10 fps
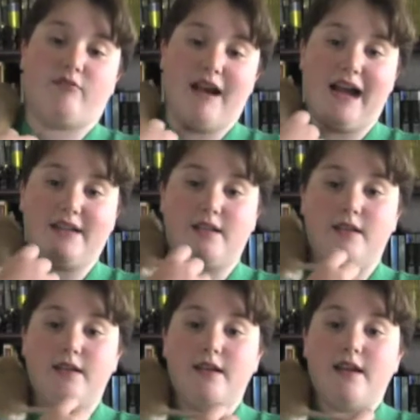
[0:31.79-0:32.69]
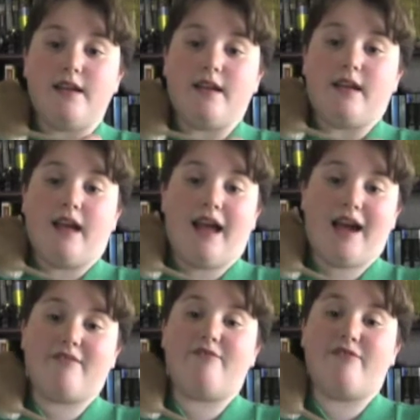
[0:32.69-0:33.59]
rat.
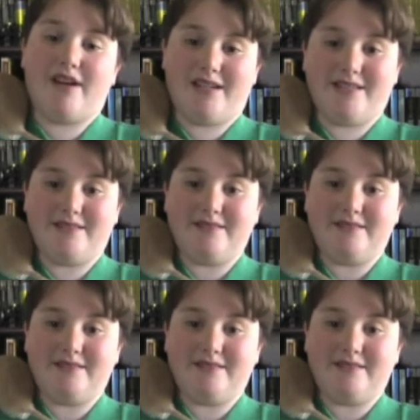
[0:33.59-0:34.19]
Have fun.